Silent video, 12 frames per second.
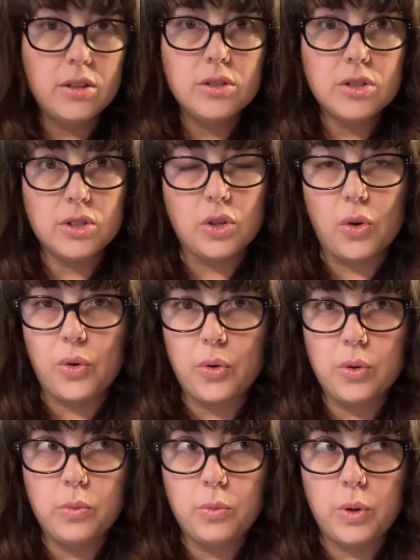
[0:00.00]
So
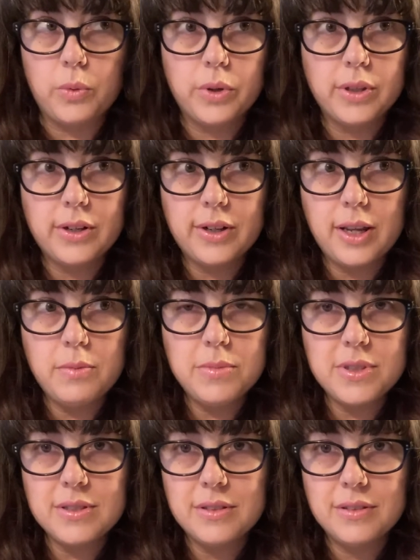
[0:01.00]
what were their
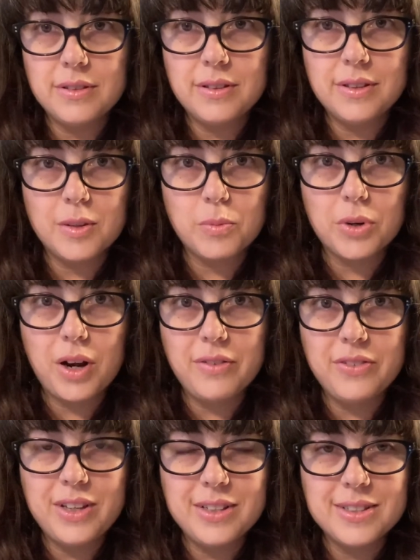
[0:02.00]
names? The
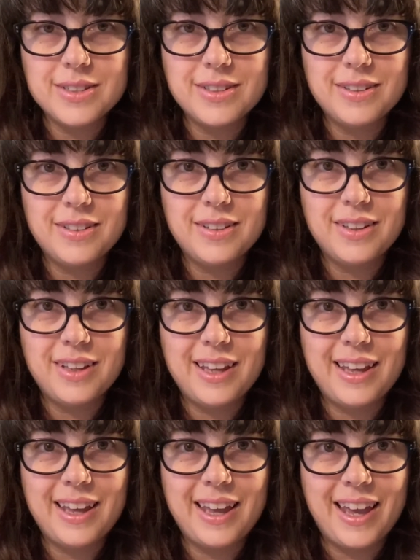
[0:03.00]
prophets?
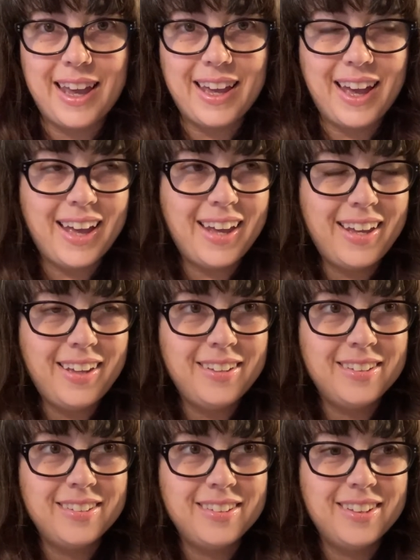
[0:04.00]
Haggai
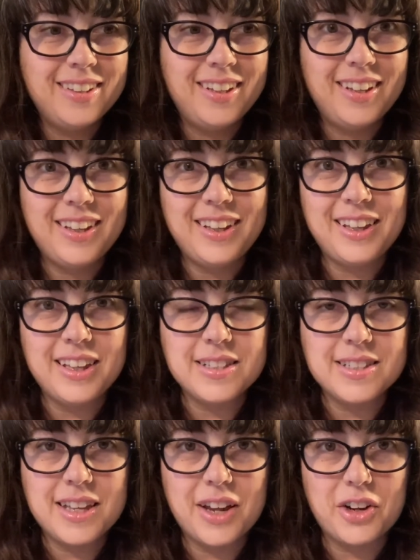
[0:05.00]

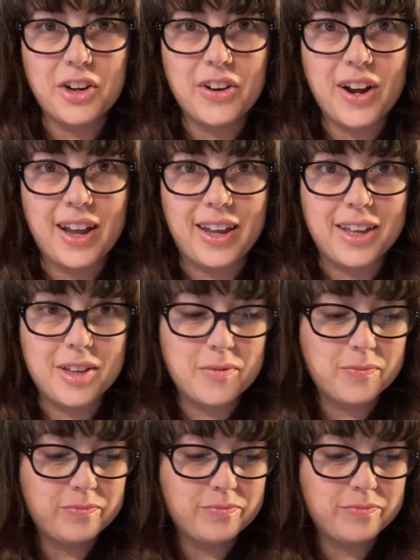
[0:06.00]
and Zechariah.